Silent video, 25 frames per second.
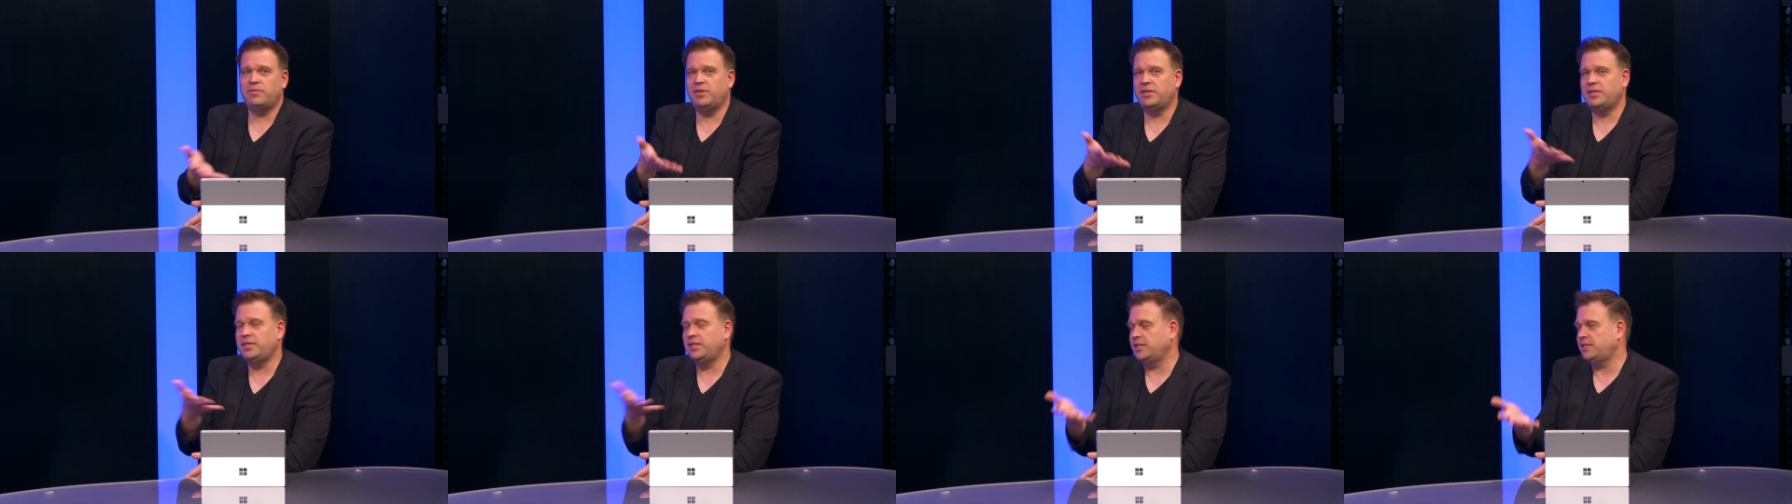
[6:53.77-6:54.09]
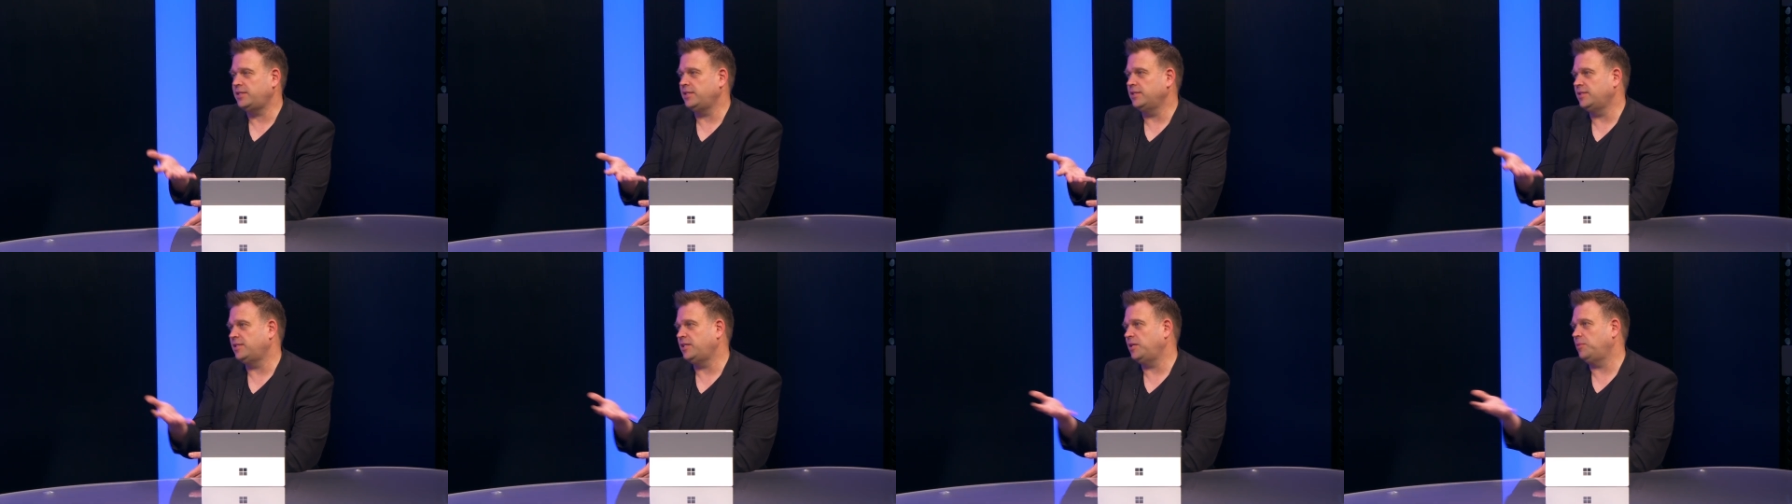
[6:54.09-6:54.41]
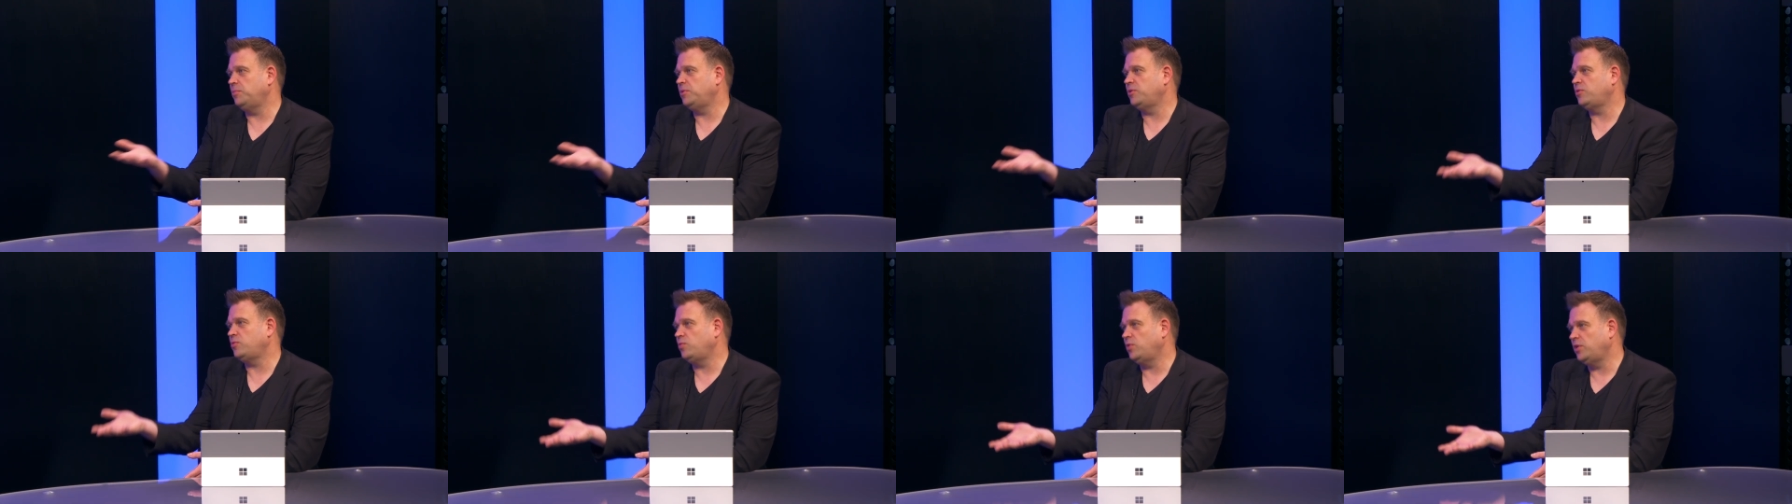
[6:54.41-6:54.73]
of the distance then
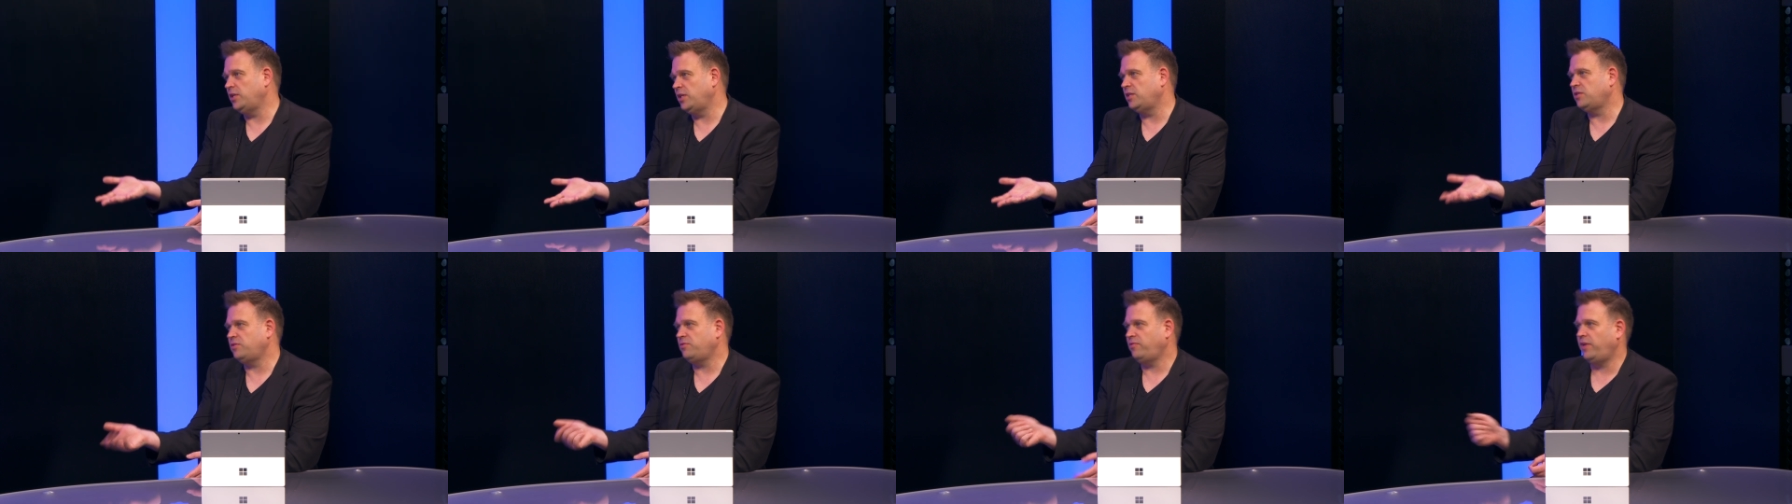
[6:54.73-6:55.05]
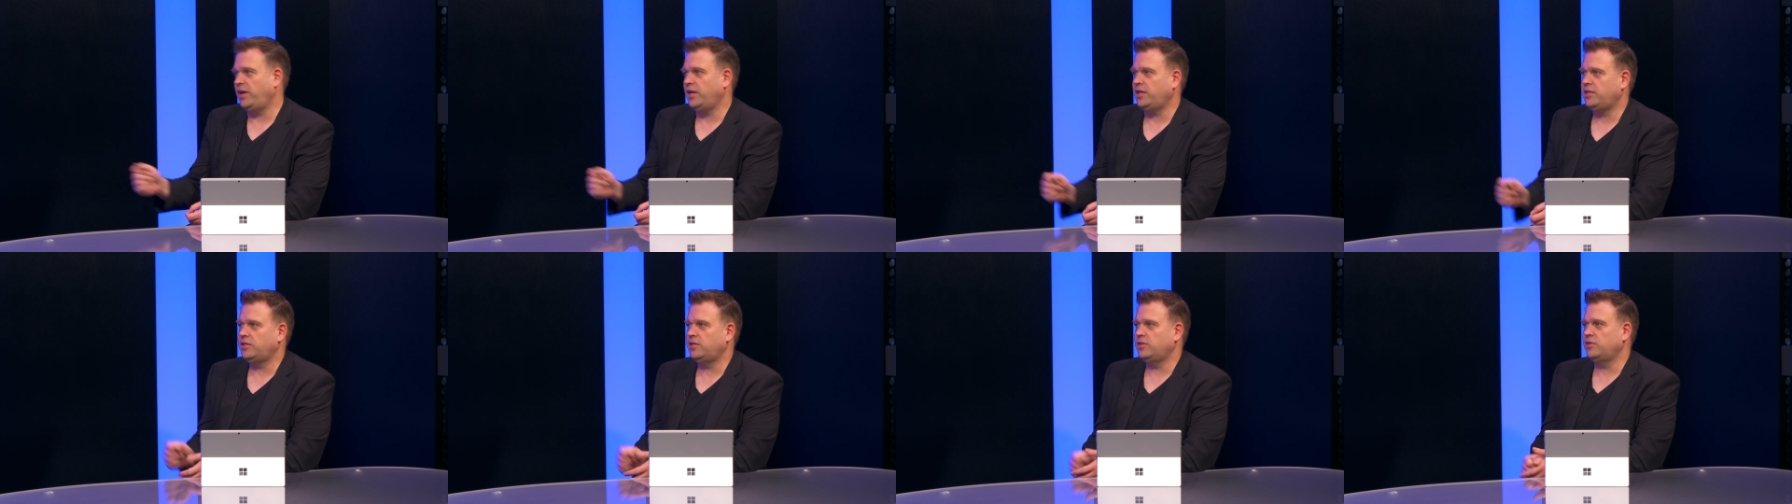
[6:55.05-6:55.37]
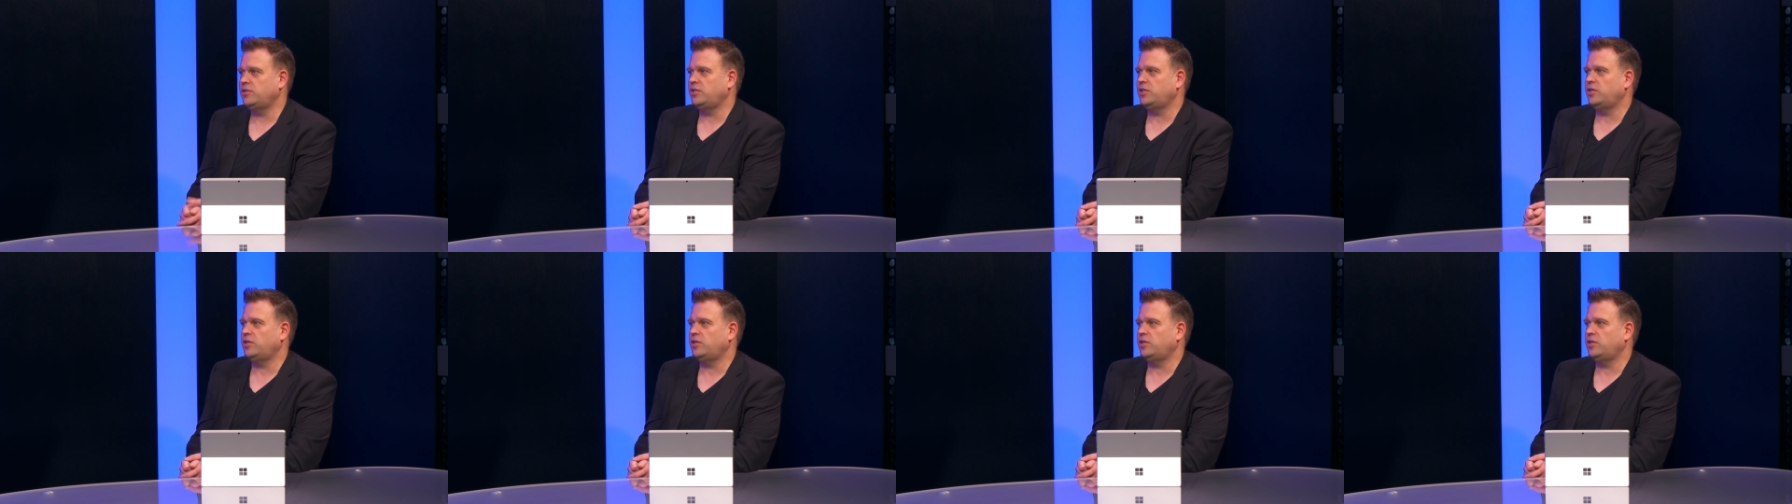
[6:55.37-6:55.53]
between each vector.